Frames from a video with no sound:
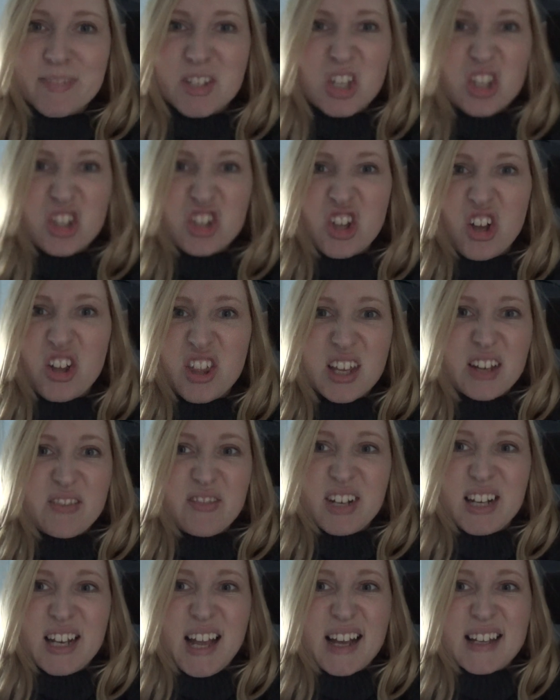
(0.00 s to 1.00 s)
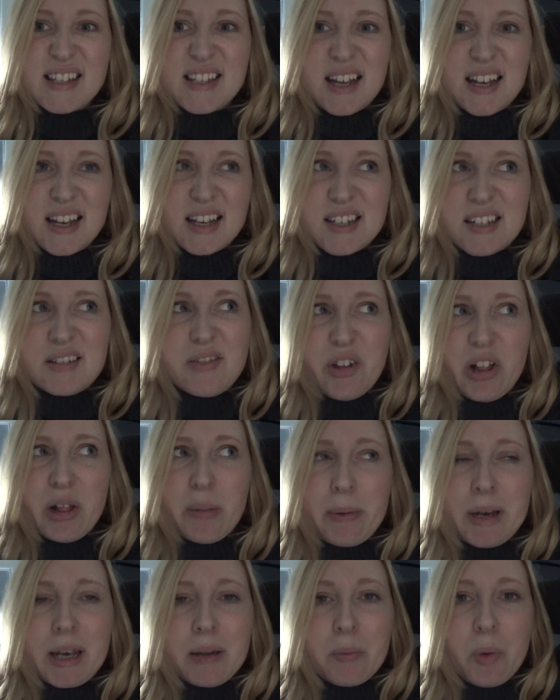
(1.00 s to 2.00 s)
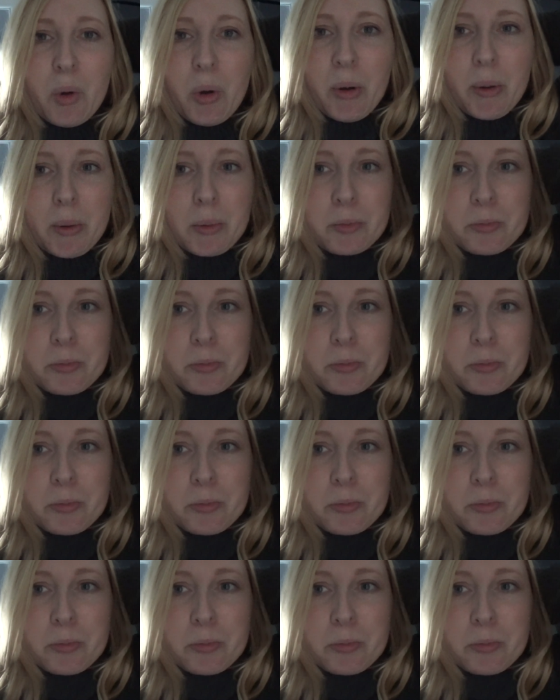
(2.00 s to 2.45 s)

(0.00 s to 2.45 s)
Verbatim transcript: So there's nothing really exciting to film anymore.